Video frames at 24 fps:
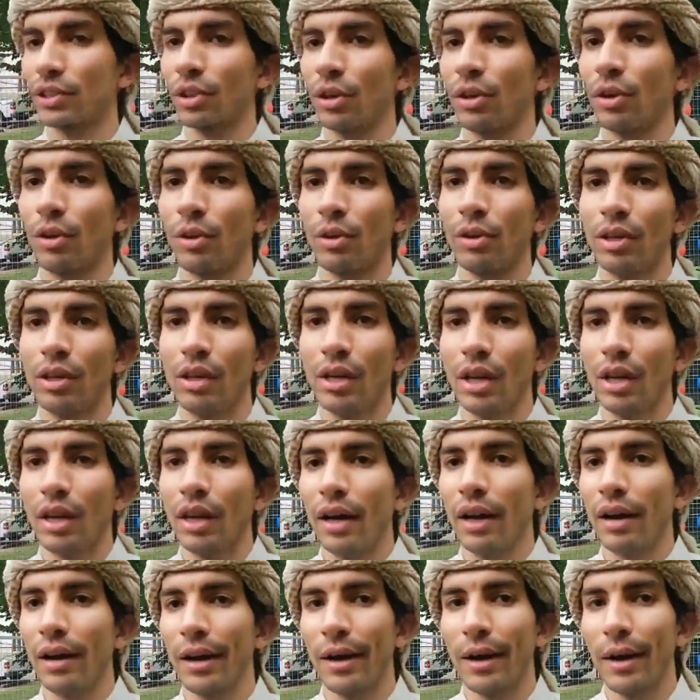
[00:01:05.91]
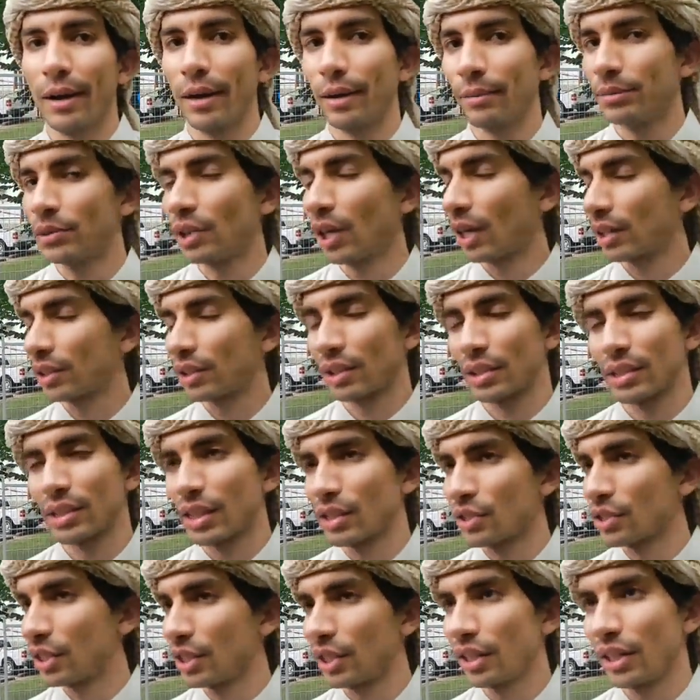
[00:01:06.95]
So doctors,
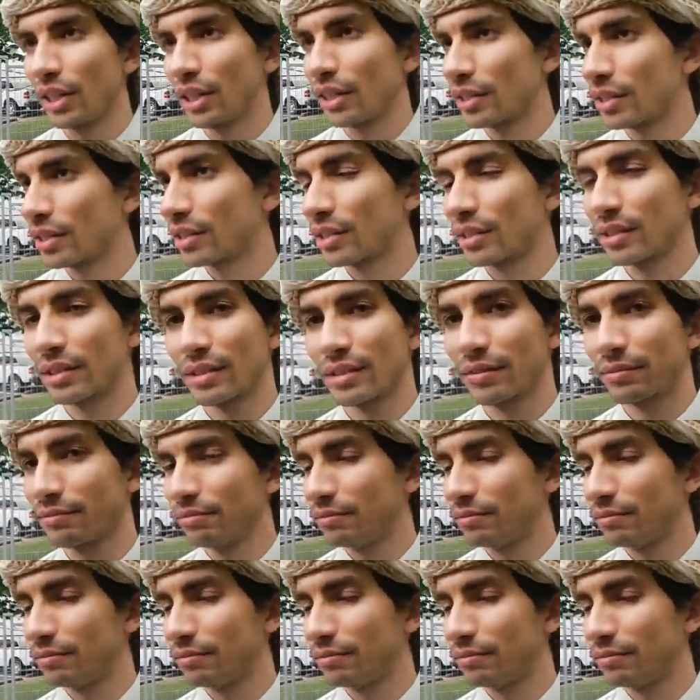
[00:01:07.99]
engineers,